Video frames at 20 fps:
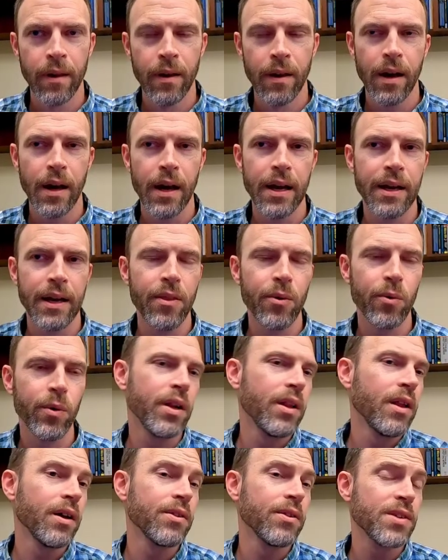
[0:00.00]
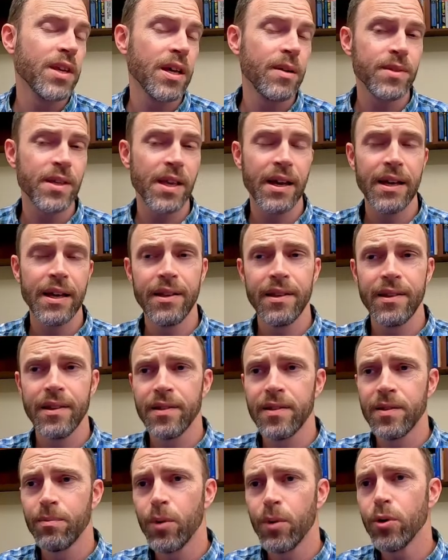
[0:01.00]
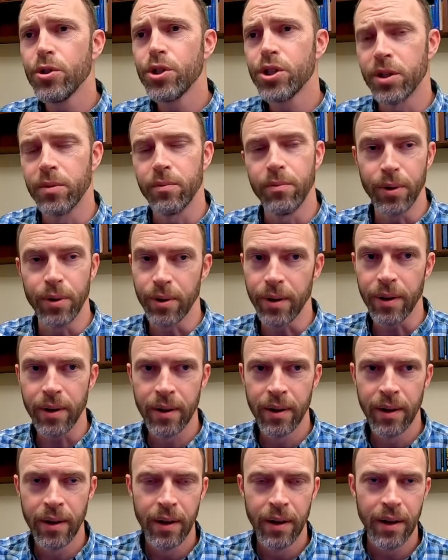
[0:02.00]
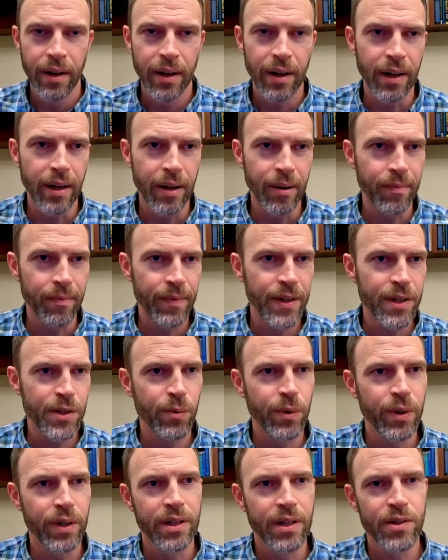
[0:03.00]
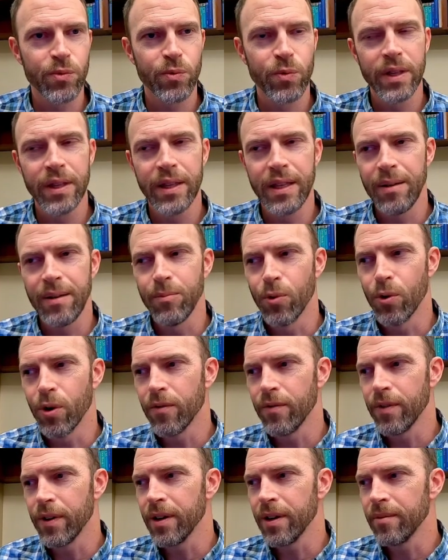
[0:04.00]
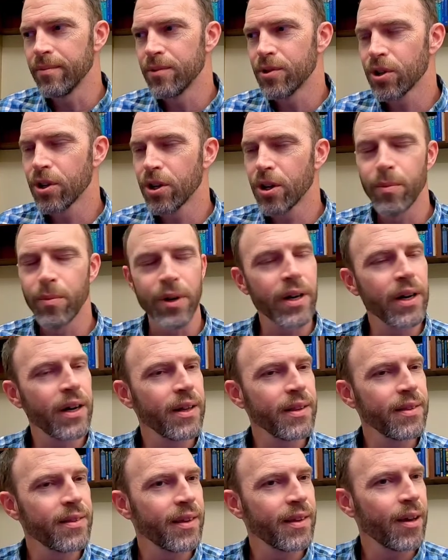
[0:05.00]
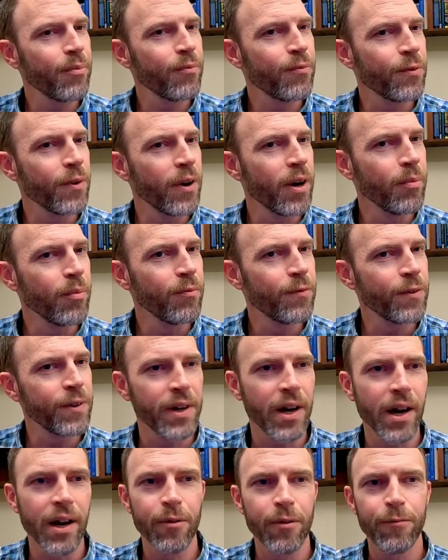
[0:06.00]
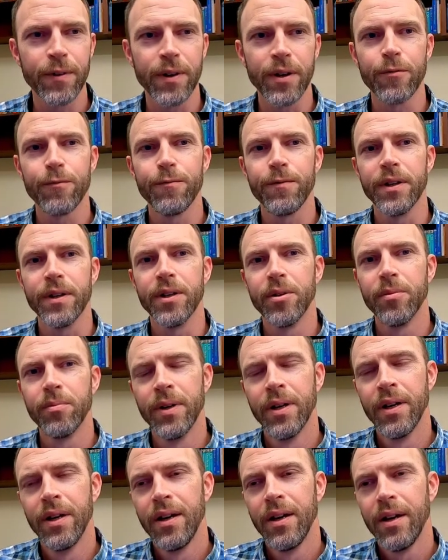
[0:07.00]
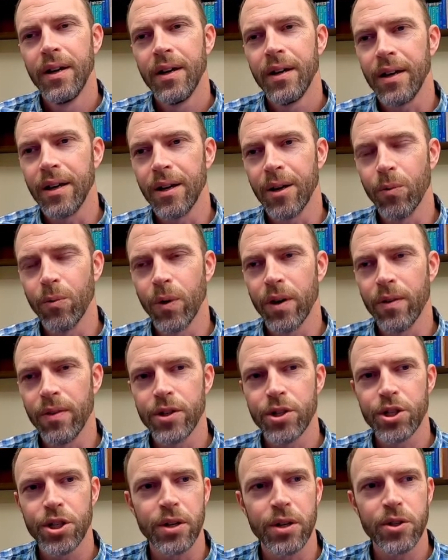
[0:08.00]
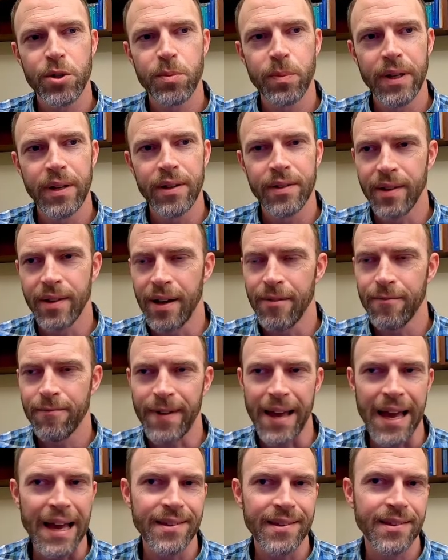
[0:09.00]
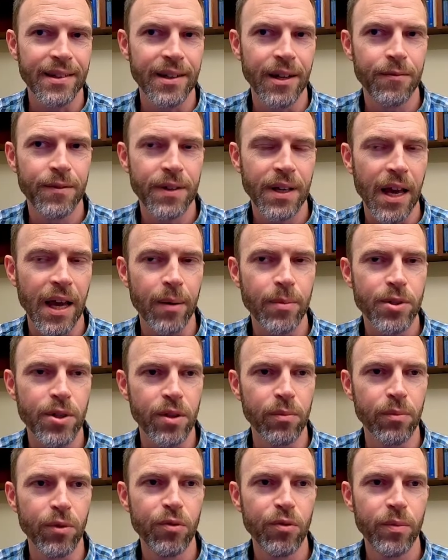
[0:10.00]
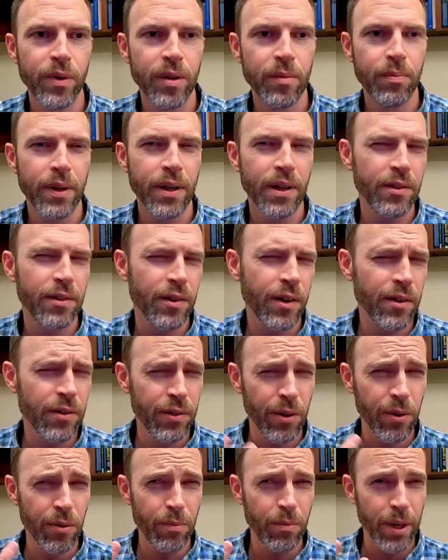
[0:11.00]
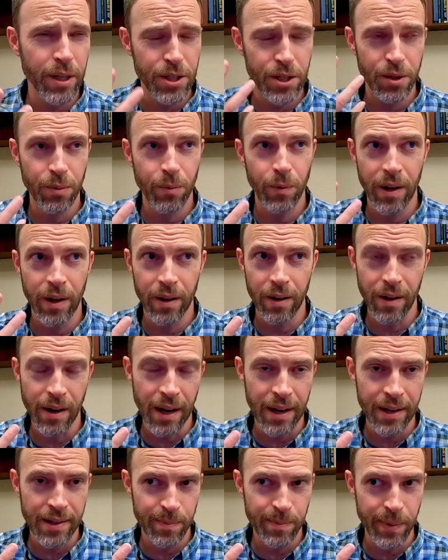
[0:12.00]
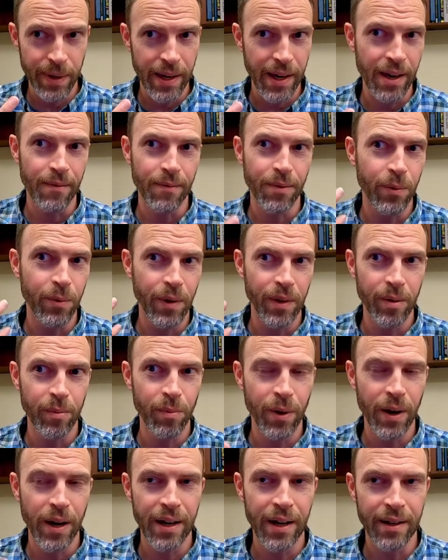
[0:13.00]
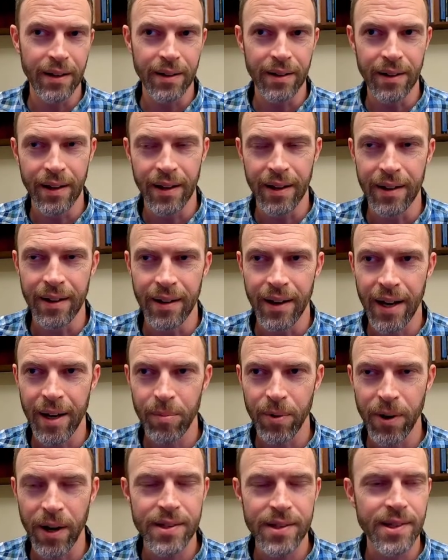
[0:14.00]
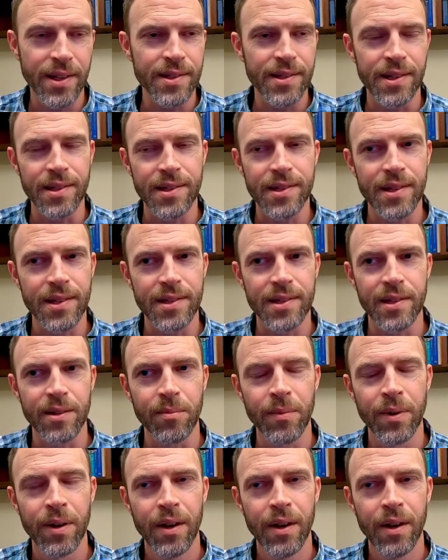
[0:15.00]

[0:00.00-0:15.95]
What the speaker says: Another one along the same lines is motion blur. This one is really more of a term or concept from photography or film, where the shutter speed is not fast enough to capture the movement, but it's also much the way our eyes behave, the way the brain and eye processing system,